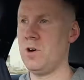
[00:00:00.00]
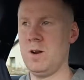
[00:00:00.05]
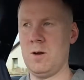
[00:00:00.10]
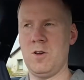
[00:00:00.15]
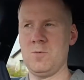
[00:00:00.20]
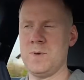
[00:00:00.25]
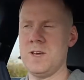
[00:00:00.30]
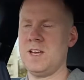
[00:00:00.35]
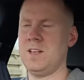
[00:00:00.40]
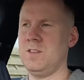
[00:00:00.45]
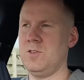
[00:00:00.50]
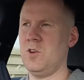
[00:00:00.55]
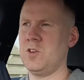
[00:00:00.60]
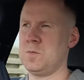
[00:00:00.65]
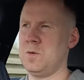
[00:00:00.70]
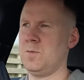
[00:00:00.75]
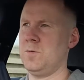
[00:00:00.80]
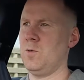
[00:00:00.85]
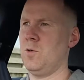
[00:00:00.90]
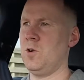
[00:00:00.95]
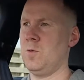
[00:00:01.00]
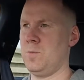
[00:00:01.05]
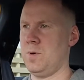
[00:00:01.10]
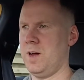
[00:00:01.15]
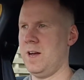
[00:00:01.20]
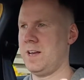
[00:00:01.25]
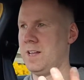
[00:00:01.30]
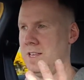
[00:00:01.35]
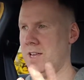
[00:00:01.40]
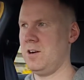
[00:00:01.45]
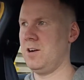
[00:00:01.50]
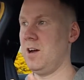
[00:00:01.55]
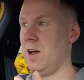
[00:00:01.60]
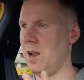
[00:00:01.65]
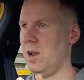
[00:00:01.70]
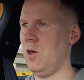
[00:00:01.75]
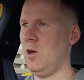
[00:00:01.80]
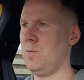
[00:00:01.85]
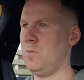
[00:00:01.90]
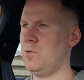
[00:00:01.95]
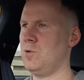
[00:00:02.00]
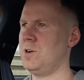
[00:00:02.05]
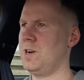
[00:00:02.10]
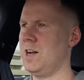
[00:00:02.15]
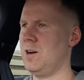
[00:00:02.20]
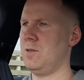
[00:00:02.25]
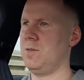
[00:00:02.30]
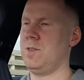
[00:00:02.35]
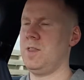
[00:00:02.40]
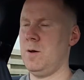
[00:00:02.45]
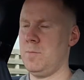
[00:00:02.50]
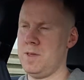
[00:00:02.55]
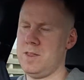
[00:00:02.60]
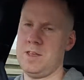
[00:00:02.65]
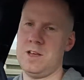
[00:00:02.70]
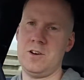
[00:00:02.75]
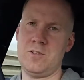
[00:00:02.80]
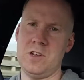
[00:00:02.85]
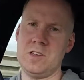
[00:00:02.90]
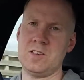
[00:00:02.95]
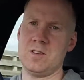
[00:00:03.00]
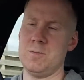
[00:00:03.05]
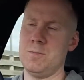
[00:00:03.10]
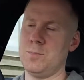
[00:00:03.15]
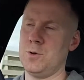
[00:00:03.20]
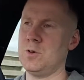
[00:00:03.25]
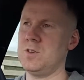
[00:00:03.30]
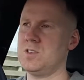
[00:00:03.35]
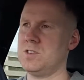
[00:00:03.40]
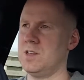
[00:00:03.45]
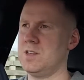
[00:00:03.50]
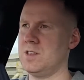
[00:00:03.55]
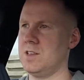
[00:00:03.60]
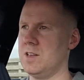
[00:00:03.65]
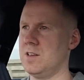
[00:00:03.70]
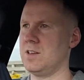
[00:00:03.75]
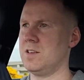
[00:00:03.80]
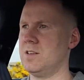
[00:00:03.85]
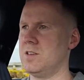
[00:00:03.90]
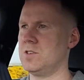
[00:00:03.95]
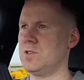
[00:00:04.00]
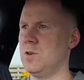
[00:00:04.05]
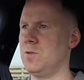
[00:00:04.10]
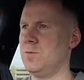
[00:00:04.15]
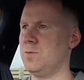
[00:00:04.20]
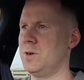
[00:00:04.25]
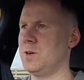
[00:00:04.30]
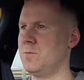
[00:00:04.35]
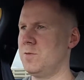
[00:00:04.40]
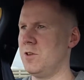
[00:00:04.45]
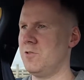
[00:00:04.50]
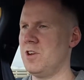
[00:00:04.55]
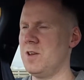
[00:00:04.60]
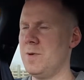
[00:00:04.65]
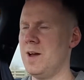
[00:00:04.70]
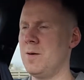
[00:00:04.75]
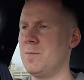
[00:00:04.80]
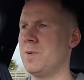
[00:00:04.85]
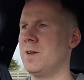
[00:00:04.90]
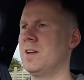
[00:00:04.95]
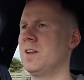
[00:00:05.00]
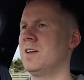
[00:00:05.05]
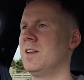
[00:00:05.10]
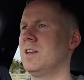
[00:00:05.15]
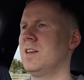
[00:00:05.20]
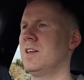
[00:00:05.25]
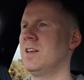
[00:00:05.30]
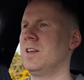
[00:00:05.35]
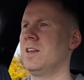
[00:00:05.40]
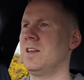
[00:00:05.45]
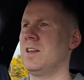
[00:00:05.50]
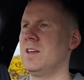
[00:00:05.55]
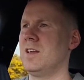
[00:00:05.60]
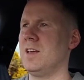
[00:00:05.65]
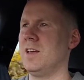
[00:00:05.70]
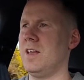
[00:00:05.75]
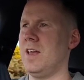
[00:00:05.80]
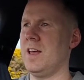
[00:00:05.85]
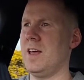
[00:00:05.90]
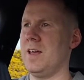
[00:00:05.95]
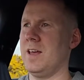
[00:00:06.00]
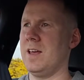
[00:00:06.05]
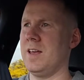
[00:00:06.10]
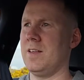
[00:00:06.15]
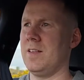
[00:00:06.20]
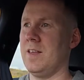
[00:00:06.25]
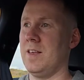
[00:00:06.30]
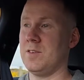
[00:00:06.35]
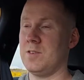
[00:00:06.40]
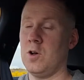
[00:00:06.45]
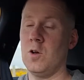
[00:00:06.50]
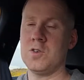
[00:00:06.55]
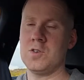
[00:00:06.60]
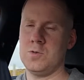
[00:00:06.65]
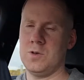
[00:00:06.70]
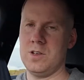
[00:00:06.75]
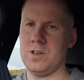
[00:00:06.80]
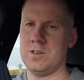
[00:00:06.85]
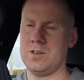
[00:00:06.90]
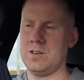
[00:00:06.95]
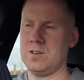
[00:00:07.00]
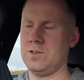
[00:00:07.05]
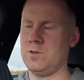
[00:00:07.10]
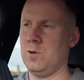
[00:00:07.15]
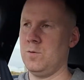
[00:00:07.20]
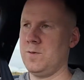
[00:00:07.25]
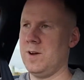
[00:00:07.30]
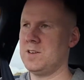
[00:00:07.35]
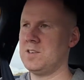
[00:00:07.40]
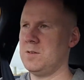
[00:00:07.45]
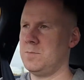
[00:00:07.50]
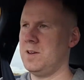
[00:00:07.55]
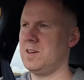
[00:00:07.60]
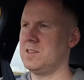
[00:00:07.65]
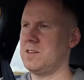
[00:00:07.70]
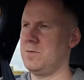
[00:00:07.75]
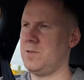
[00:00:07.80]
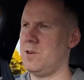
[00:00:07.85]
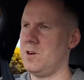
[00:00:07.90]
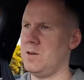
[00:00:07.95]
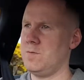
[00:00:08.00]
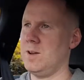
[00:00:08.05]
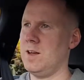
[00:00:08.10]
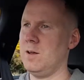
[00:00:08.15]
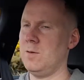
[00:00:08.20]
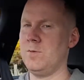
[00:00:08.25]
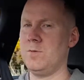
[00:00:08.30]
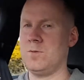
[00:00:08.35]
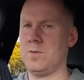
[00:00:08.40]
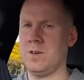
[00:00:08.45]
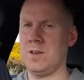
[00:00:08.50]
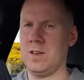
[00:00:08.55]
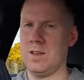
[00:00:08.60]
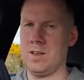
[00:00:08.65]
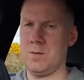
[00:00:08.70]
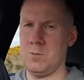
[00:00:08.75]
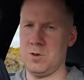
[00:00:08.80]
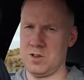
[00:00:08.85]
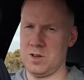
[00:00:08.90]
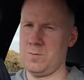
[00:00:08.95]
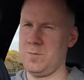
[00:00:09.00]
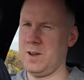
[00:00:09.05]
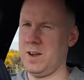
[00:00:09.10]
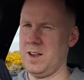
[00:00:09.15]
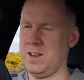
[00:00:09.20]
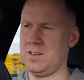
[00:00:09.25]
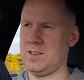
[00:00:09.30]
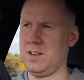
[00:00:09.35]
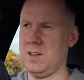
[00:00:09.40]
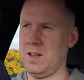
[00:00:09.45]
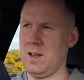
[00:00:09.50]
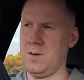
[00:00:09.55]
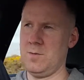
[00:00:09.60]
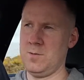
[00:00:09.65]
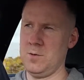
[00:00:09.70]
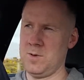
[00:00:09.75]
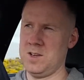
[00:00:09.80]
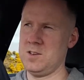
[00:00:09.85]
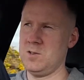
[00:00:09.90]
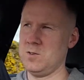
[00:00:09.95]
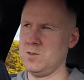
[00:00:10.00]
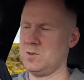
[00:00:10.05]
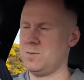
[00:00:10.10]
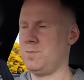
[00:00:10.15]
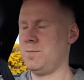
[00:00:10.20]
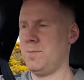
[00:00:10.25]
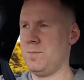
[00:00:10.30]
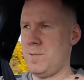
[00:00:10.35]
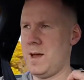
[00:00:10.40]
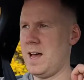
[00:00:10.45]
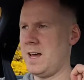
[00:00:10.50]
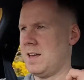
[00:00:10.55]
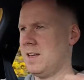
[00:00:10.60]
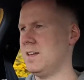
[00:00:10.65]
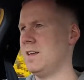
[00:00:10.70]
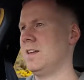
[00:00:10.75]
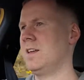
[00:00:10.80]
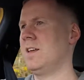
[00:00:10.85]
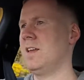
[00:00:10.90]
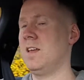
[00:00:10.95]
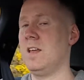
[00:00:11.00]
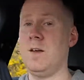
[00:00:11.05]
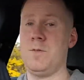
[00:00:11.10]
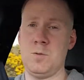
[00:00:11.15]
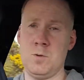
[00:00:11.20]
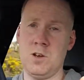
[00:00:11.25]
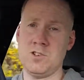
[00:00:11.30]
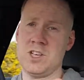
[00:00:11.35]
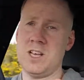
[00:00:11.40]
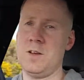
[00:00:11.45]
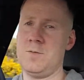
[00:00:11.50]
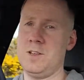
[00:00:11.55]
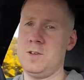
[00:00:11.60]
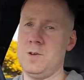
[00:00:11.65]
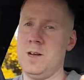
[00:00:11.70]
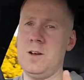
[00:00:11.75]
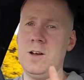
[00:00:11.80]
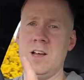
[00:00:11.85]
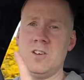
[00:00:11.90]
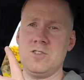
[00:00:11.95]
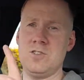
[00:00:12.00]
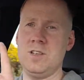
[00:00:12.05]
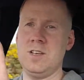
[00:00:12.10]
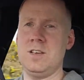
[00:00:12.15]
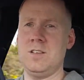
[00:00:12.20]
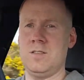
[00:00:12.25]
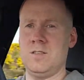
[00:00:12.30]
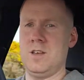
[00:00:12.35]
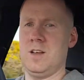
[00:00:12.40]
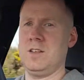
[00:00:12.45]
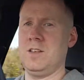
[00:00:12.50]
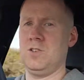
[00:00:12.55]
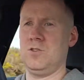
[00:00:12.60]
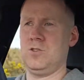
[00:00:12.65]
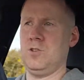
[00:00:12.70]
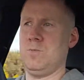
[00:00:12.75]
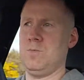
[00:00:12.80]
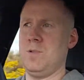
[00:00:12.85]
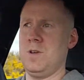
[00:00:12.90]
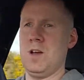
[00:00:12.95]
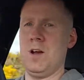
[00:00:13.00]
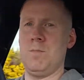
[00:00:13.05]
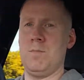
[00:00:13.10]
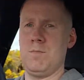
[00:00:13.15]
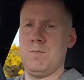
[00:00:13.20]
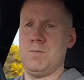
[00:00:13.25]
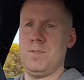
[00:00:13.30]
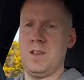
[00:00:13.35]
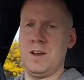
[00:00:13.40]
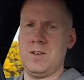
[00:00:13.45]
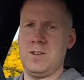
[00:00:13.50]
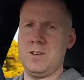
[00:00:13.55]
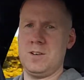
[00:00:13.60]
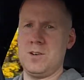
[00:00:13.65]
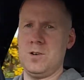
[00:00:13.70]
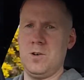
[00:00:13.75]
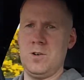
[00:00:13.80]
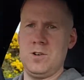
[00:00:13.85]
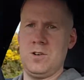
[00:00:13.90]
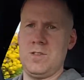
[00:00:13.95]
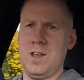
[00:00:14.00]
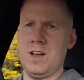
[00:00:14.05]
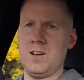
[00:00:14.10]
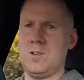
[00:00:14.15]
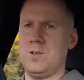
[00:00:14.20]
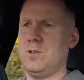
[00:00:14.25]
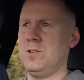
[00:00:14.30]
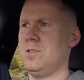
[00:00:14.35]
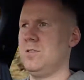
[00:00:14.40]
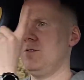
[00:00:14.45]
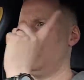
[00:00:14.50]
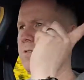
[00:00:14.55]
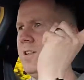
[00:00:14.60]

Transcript: was making noise before, but I can hear it a lot more now. That'd be the increase in boost in the software for the remap. It's also a go faster bits diverter valve, which I fitted in a few videos back. If you want to check that video out actually, then it should be up there in the corner, that corner,